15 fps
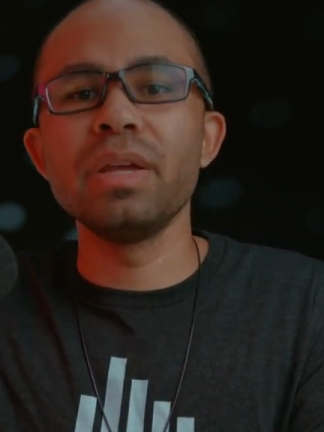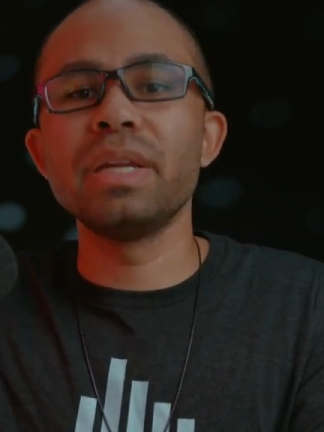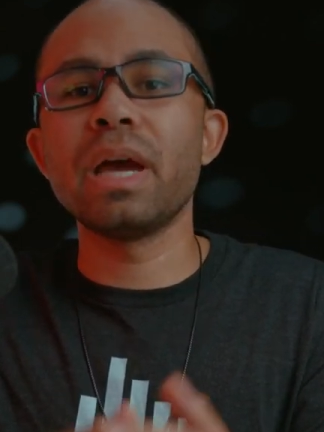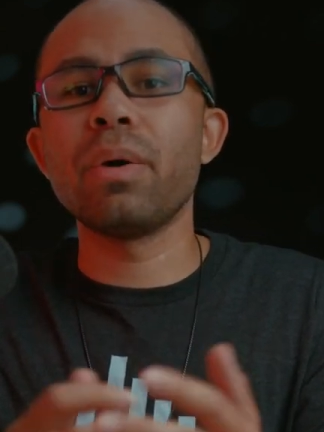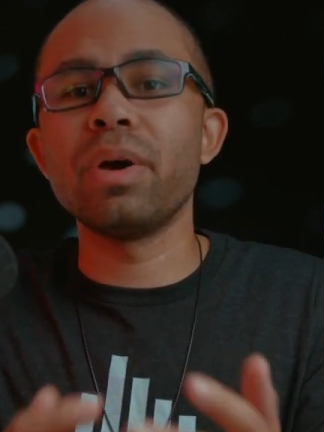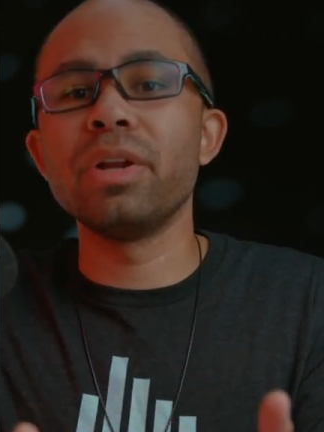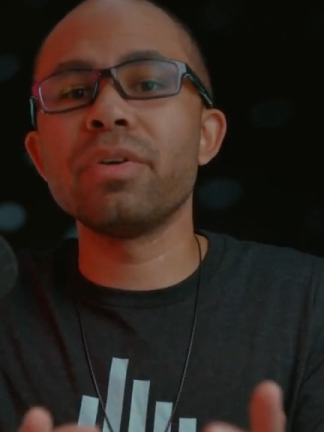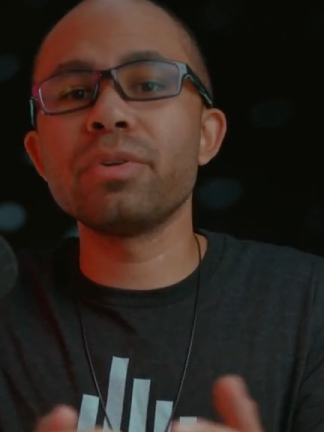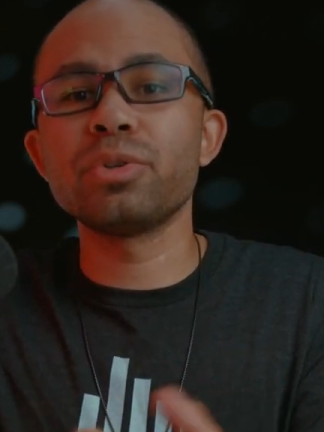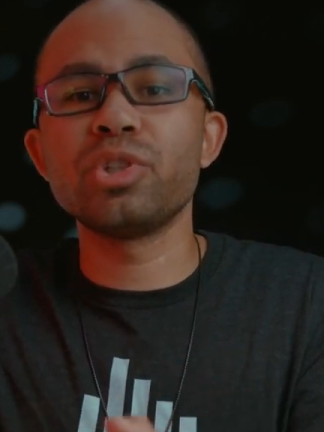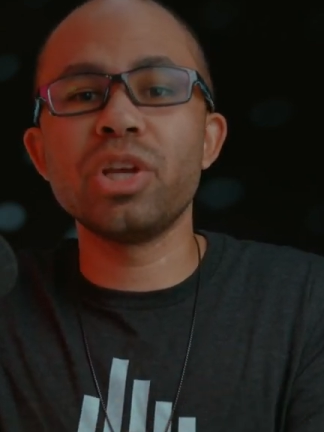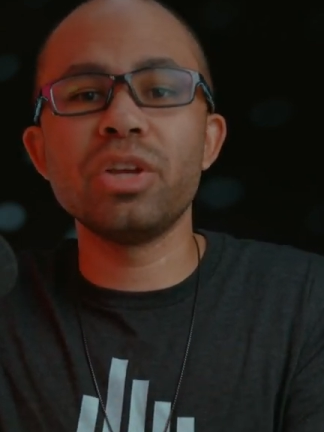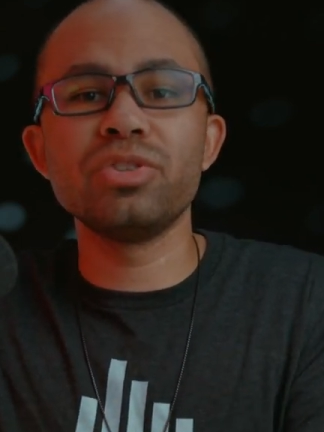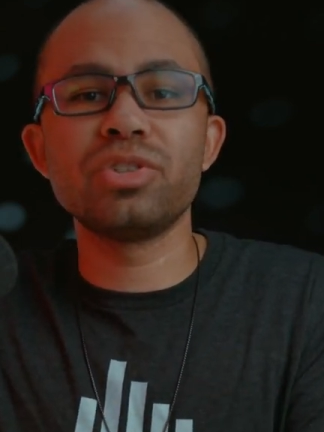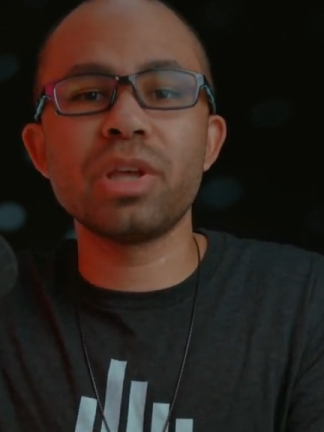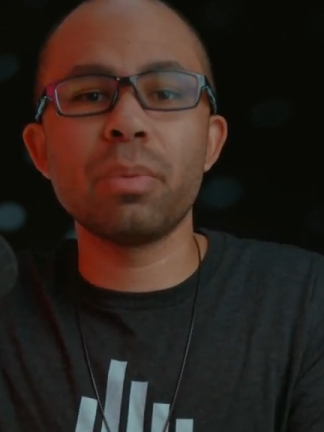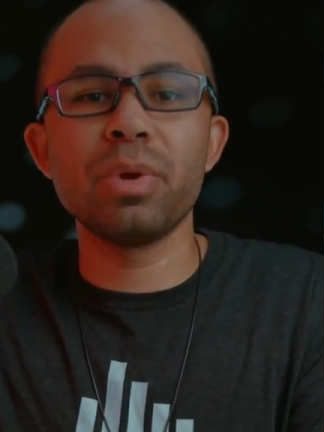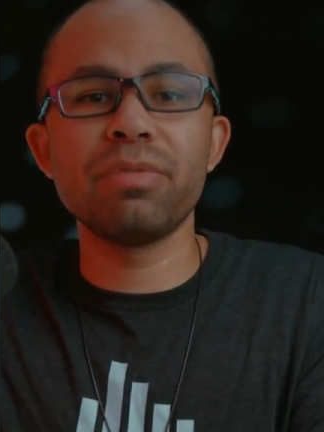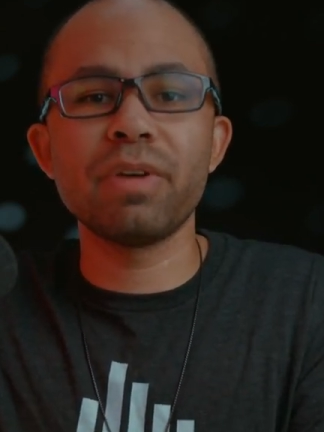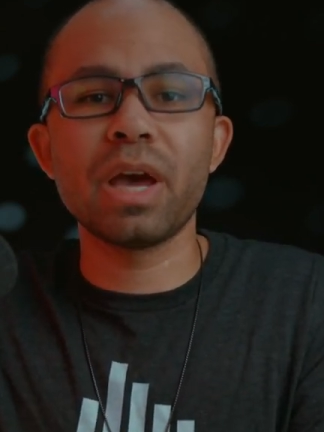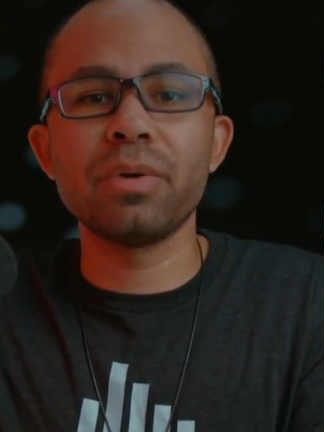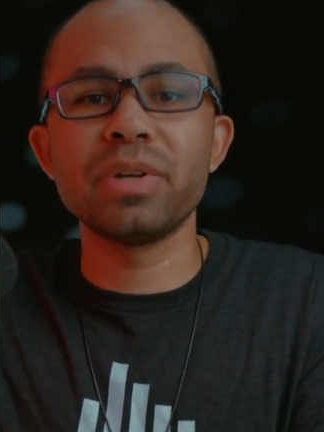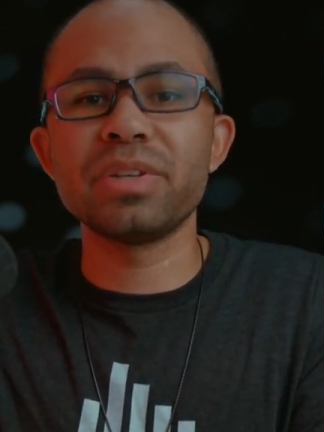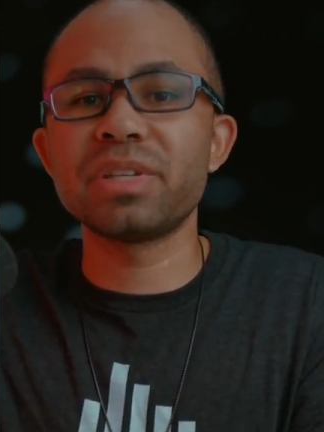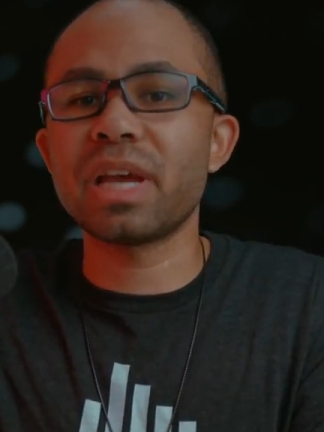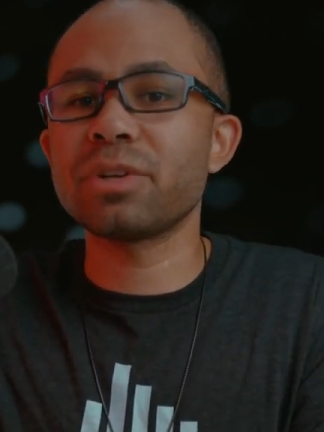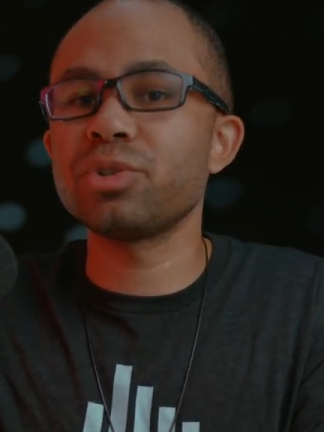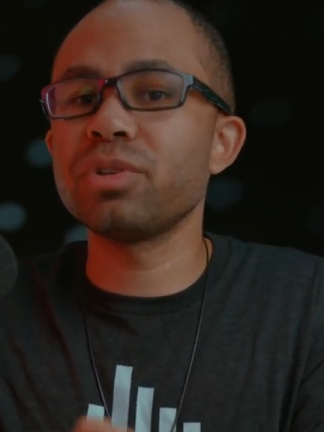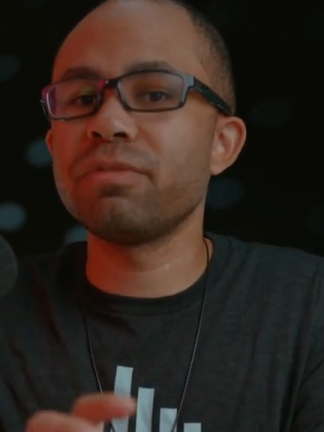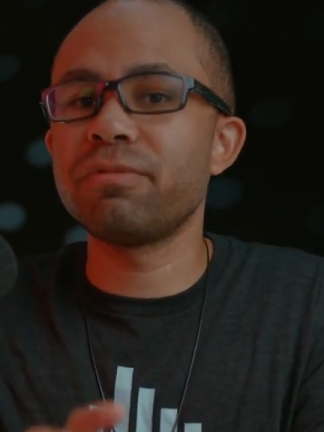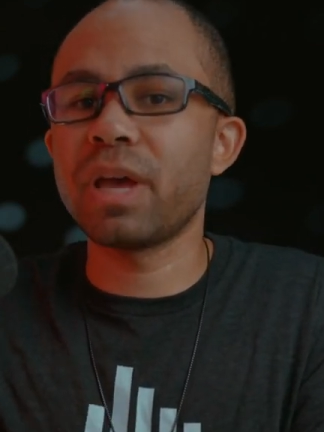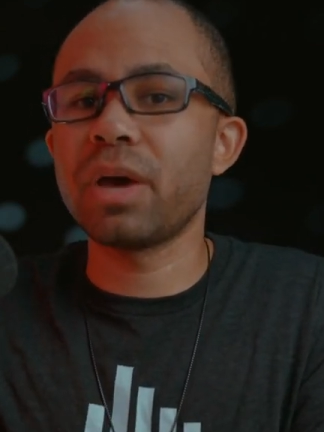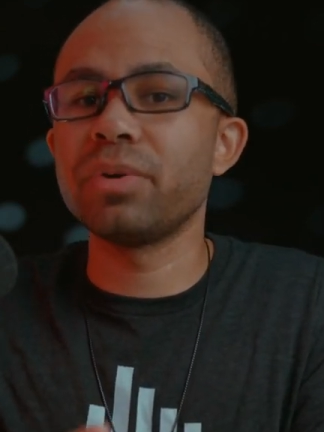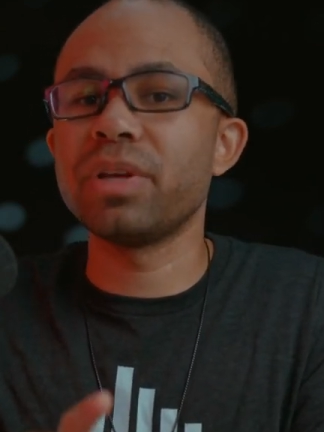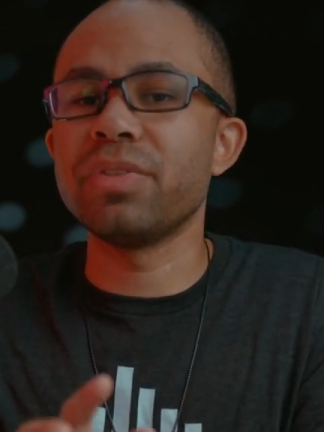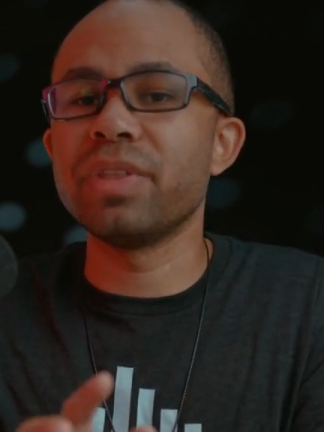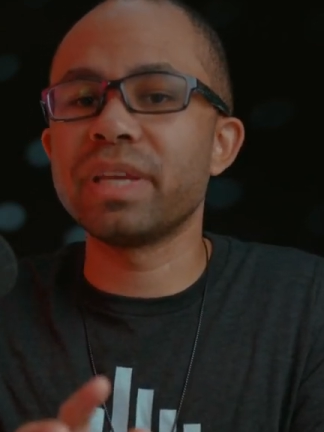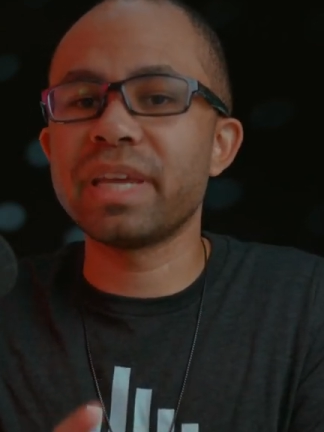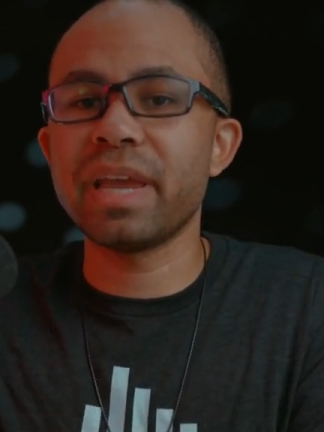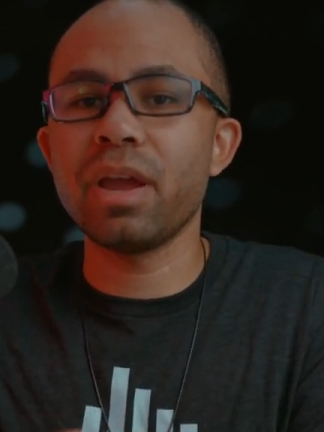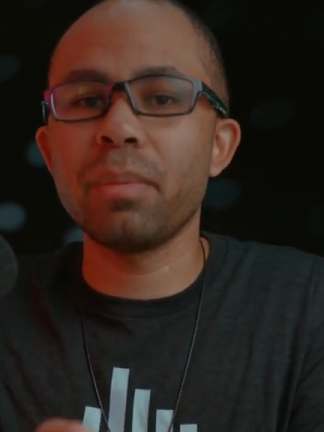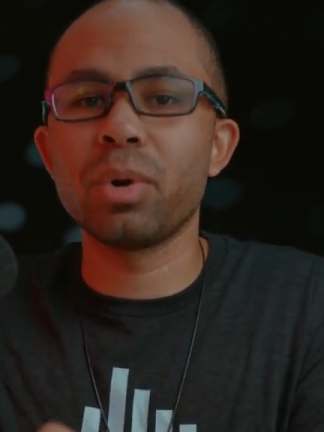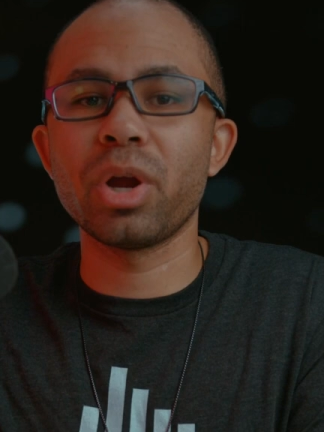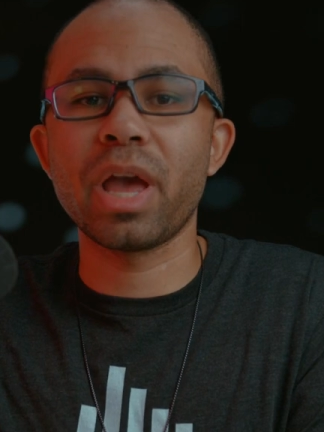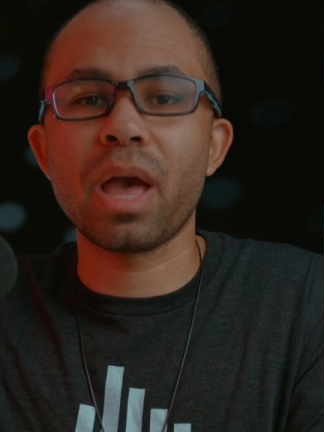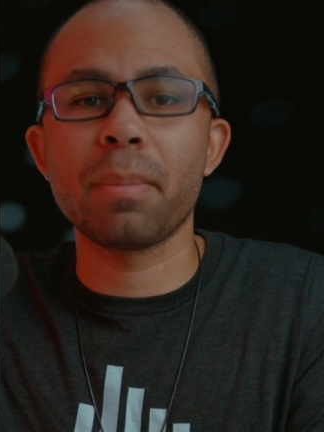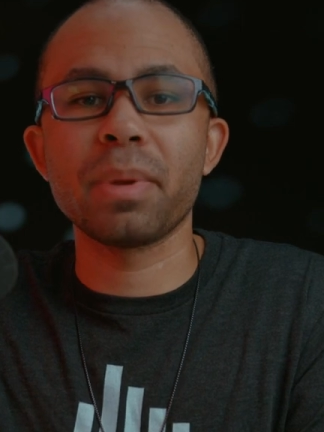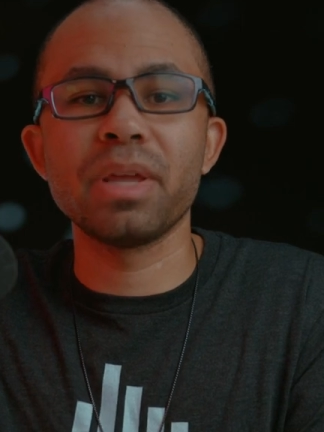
Now, another change that we found is actually found in the camera app.